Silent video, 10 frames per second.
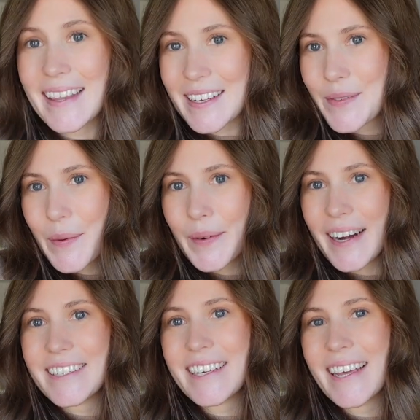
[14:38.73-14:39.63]
Thanks for
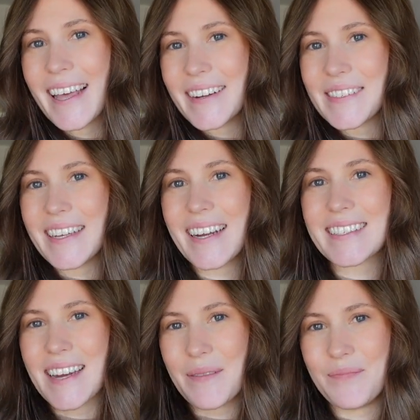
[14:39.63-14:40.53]
watching, and I'll see you
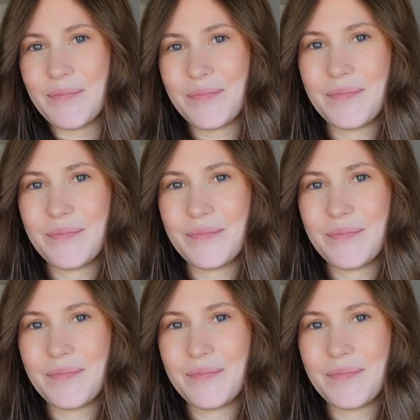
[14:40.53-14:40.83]
next time.